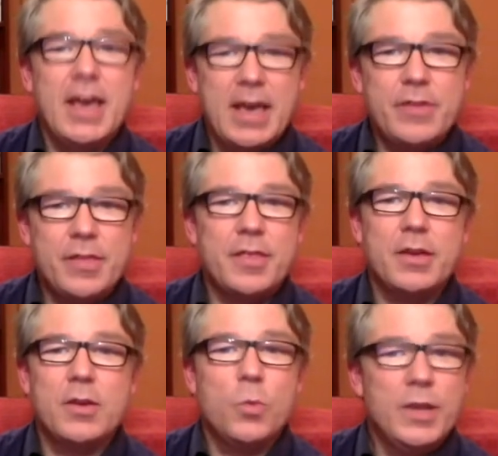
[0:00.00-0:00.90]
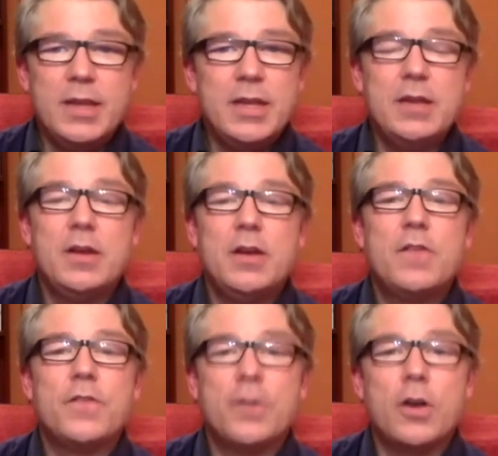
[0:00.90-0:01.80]
everything we need
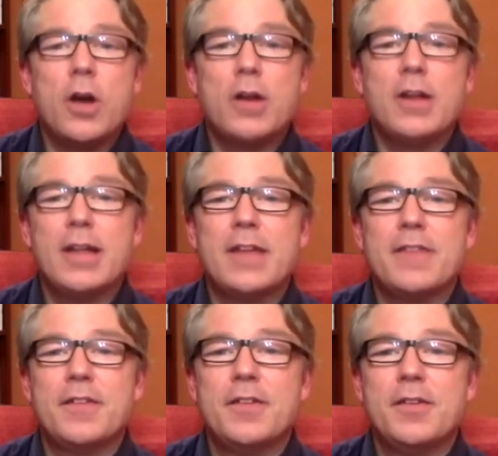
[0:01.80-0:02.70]
for a godly life